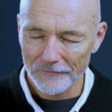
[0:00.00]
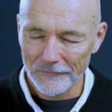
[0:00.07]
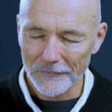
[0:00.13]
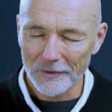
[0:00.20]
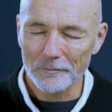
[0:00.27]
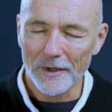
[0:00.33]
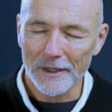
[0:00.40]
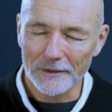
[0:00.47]

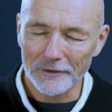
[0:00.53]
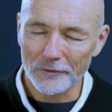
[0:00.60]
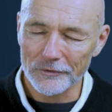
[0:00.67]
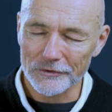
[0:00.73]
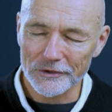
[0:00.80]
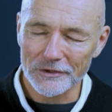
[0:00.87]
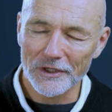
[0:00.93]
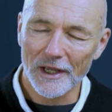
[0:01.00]
To to make
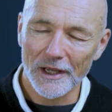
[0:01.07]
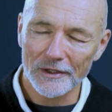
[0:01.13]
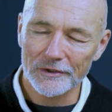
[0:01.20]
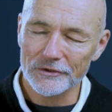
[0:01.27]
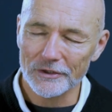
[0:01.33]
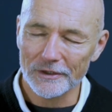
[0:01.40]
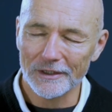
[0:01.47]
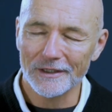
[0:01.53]
those
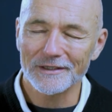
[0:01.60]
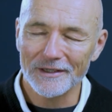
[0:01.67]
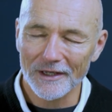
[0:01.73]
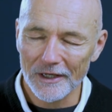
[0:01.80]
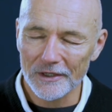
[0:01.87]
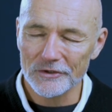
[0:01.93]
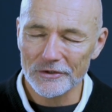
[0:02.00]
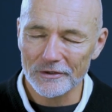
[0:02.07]

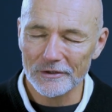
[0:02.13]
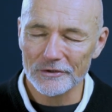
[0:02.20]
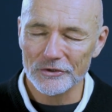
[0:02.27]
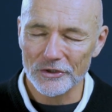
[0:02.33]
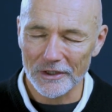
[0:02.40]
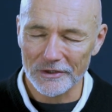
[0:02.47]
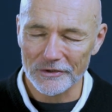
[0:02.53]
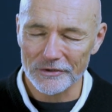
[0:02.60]
intentional
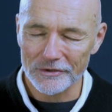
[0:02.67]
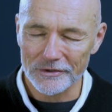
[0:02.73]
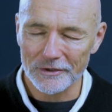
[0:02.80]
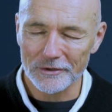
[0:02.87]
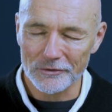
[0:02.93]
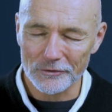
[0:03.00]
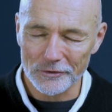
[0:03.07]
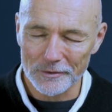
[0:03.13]
changes and
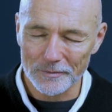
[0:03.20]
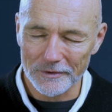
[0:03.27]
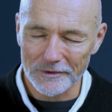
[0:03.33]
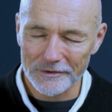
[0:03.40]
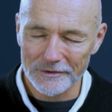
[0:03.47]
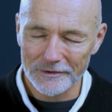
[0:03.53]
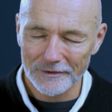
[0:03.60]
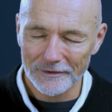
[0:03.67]
adjustments